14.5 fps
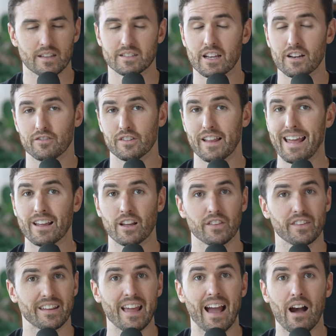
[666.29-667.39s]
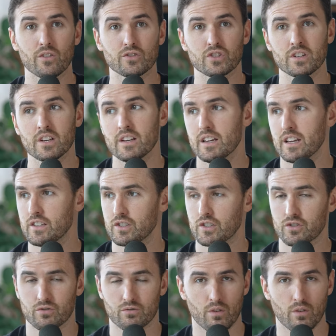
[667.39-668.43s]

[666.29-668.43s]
Instead of laying on the couch and just